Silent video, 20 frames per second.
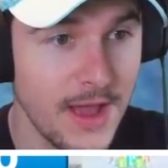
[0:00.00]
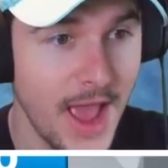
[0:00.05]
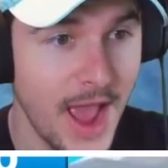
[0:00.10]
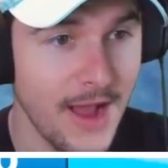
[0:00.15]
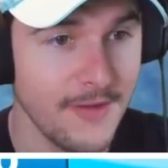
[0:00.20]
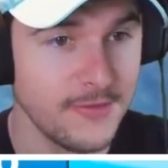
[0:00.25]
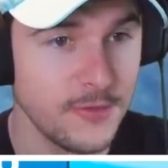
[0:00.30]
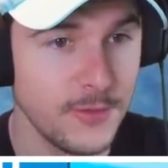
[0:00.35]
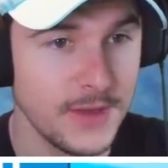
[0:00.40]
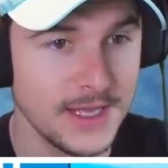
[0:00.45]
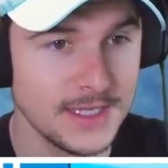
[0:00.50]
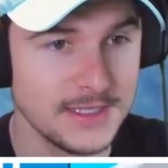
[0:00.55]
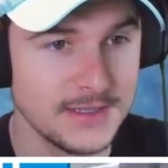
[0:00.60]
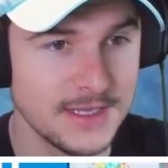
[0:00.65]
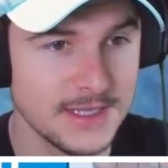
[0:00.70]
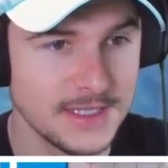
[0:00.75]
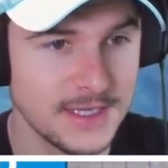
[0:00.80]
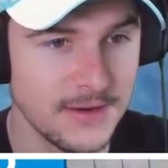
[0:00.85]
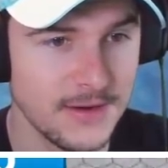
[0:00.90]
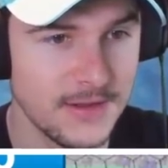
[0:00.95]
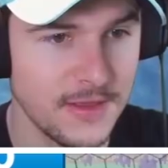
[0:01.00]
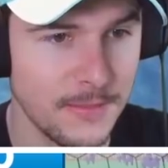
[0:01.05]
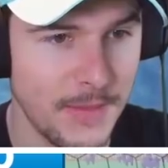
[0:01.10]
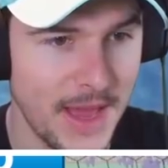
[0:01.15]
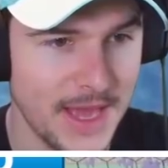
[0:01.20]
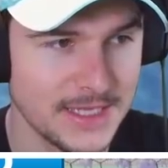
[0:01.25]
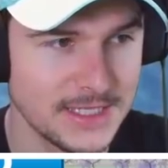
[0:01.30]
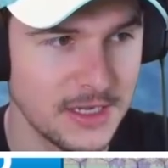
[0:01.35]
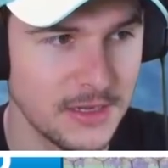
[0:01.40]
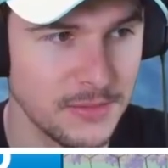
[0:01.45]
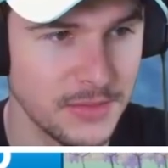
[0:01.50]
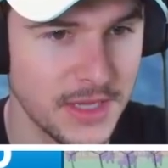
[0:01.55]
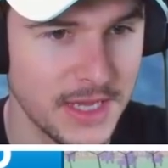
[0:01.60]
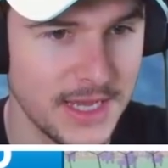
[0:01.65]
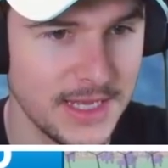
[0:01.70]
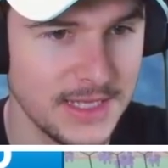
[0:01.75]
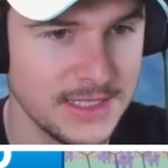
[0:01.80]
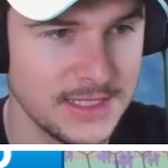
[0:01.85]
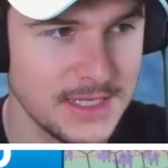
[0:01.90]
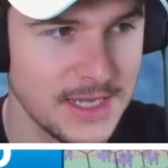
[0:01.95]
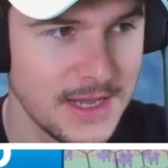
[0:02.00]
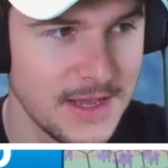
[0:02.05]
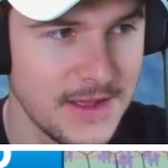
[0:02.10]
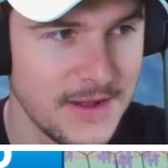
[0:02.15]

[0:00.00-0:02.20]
After we get to this area, the pastel plains,